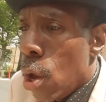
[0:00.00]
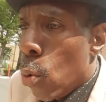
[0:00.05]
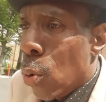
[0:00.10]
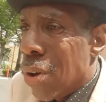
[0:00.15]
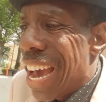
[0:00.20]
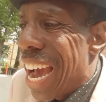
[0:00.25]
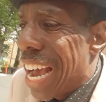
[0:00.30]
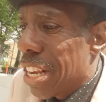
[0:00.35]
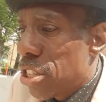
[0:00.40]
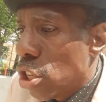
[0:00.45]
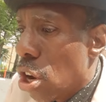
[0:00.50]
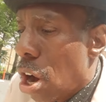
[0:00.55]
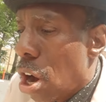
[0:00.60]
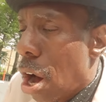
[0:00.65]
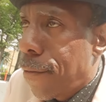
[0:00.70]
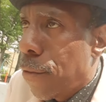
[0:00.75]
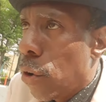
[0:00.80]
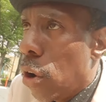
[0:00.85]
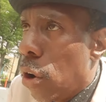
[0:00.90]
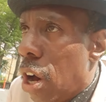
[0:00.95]
We asking
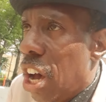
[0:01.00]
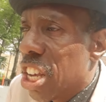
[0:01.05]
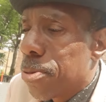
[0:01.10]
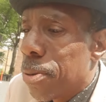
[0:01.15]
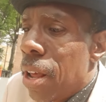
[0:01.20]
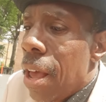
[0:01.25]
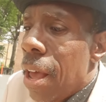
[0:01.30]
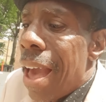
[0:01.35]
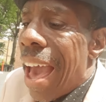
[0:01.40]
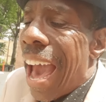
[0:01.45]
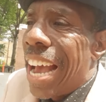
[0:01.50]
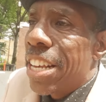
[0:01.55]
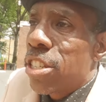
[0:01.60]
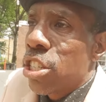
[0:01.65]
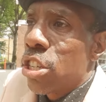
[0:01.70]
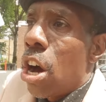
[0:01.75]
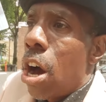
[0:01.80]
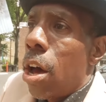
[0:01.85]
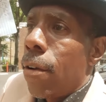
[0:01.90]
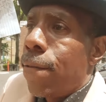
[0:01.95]
God for a husband.
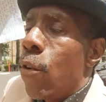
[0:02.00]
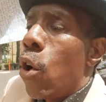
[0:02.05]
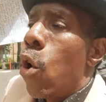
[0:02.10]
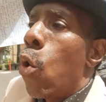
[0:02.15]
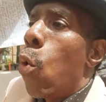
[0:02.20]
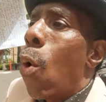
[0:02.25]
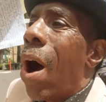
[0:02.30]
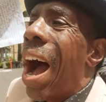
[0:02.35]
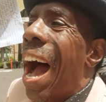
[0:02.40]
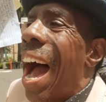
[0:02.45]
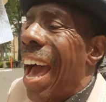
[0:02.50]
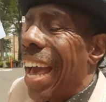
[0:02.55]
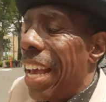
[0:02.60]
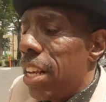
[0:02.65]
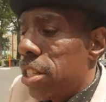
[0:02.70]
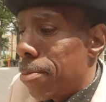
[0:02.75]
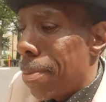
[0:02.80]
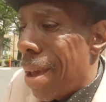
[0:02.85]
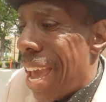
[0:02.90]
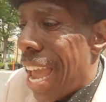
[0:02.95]
Ask God for a
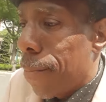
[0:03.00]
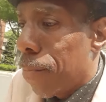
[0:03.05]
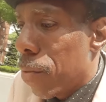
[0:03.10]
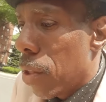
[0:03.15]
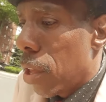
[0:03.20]
wise man.